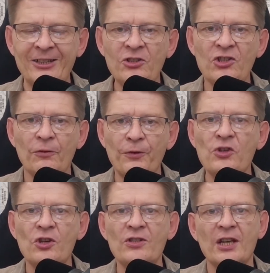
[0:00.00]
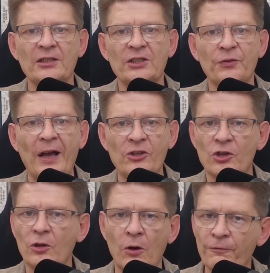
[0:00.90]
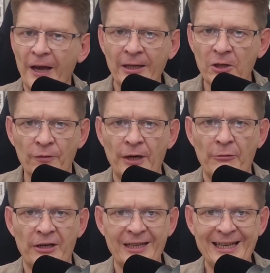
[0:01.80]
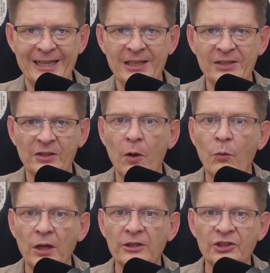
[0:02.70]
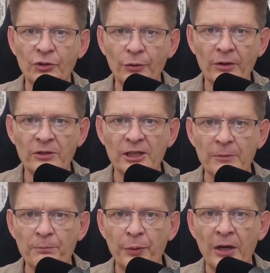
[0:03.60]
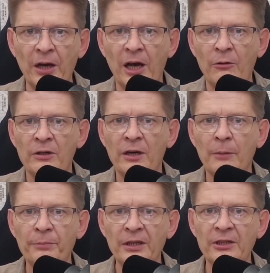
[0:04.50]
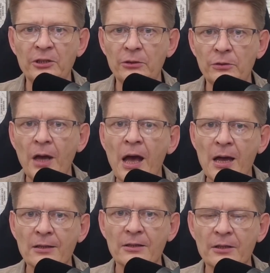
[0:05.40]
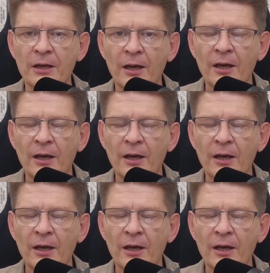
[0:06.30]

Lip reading: insufficient satisfaction of any of our needs will seriously impair our ability to act,